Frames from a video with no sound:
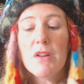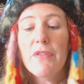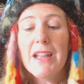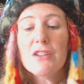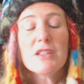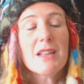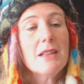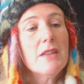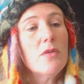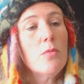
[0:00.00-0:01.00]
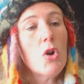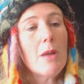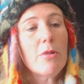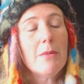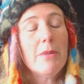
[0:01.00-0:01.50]
But if I exercise even more,
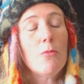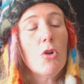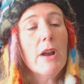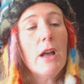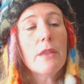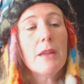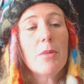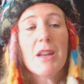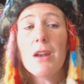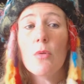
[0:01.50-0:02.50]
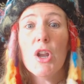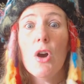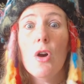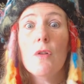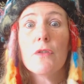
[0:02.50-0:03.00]
I'd probably be more healthy, but I don't want
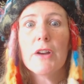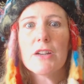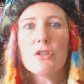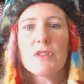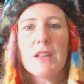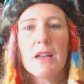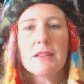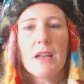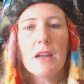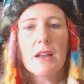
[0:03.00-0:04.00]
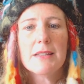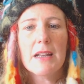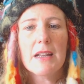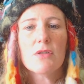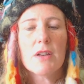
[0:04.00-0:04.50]
to over-exercise because
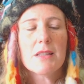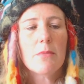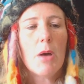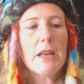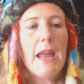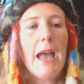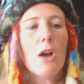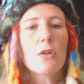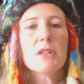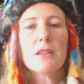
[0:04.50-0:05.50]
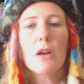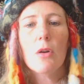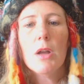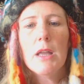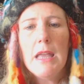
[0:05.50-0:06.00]
that can stress the body out.
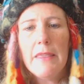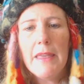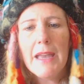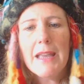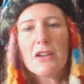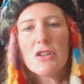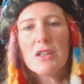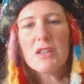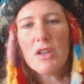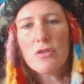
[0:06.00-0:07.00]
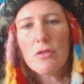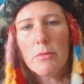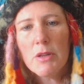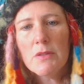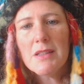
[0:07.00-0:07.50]
So that can actually stress your
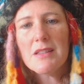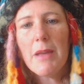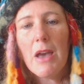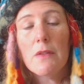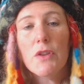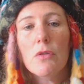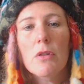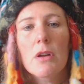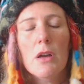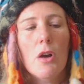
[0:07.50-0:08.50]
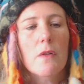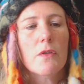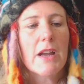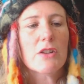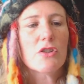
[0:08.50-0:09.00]
immune system out if you
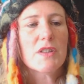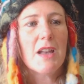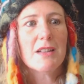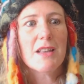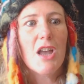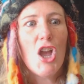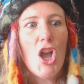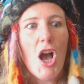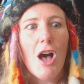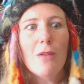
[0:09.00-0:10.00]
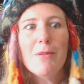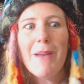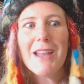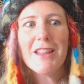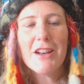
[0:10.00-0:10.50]
over-exercise. I'll be
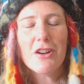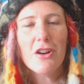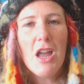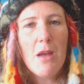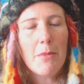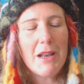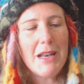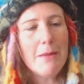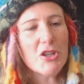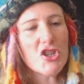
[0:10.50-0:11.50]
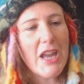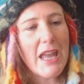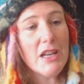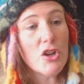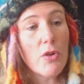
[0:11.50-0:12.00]
back later. My name is
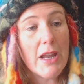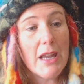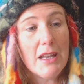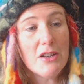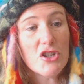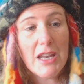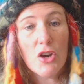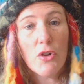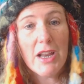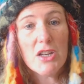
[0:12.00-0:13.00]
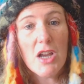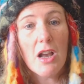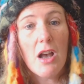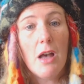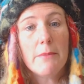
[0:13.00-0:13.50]
Shannon Kringen.
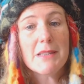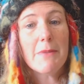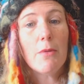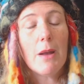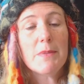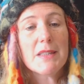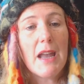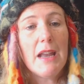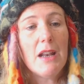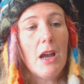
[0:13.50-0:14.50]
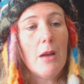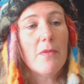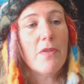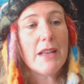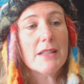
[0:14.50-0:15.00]
ShannonKringen.com is my website.
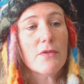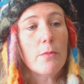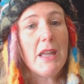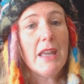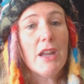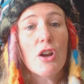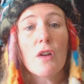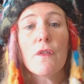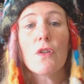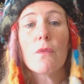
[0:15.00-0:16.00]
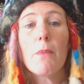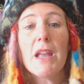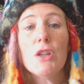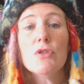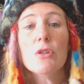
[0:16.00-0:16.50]
Thanks for being here for
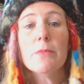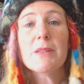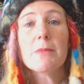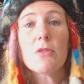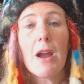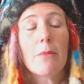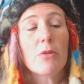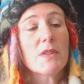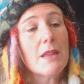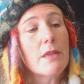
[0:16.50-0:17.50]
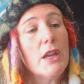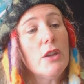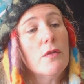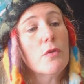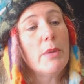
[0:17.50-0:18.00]
my YouTube subscribers, and
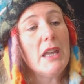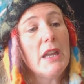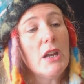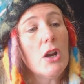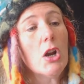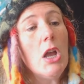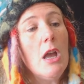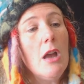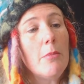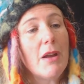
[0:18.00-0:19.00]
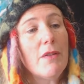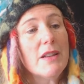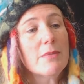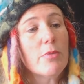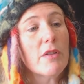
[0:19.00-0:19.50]
thank you for being here, my
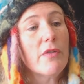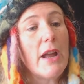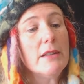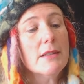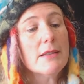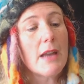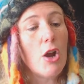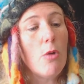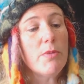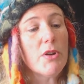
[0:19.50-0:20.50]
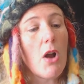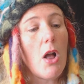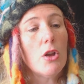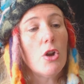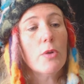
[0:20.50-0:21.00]
Facebook friends. I hope you're
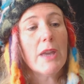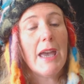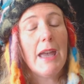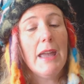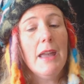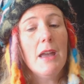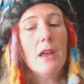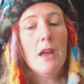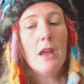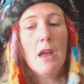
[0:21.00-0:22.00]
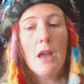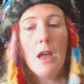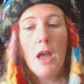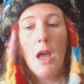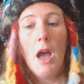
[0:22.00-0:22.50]
all okay.
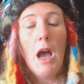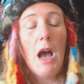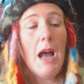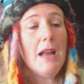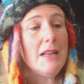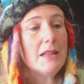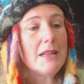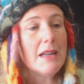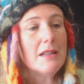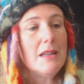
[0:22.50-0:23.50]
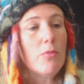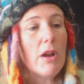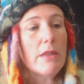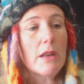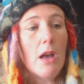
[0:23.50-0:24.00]
I need to take a deep
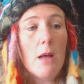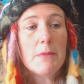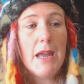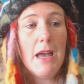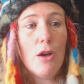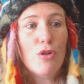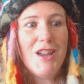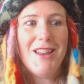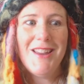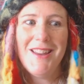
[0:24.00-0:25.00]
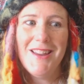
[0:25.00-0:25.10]
breath and calm down.